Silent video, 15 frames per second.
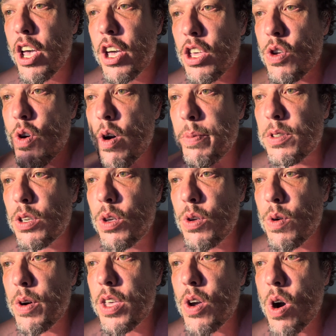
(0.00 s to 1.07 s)
You
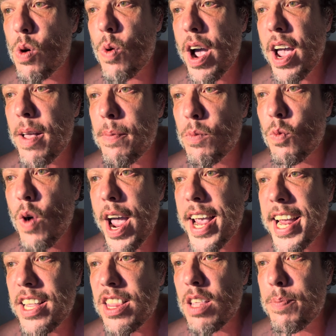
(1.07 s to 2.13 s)
obscure your way
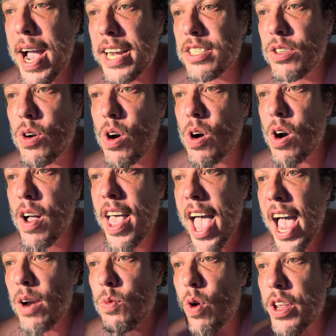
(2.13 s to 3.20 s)
in the back door
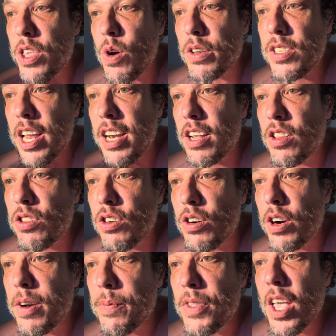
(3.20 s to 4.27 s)
and what you're sending
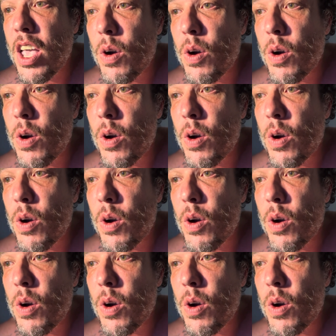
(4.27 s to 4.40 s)
through it,